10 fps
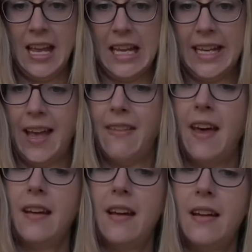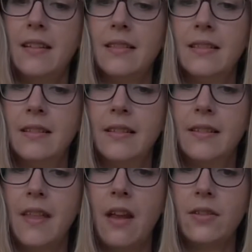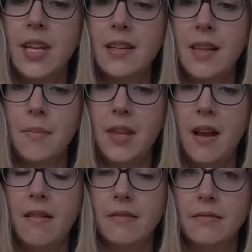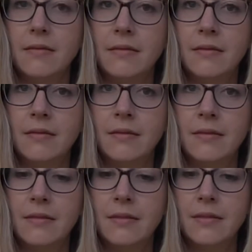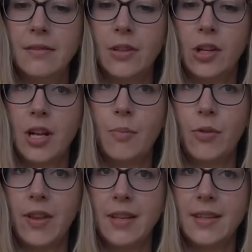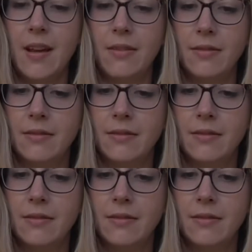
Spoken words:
Yeah, that'll take something out, or a couple things out.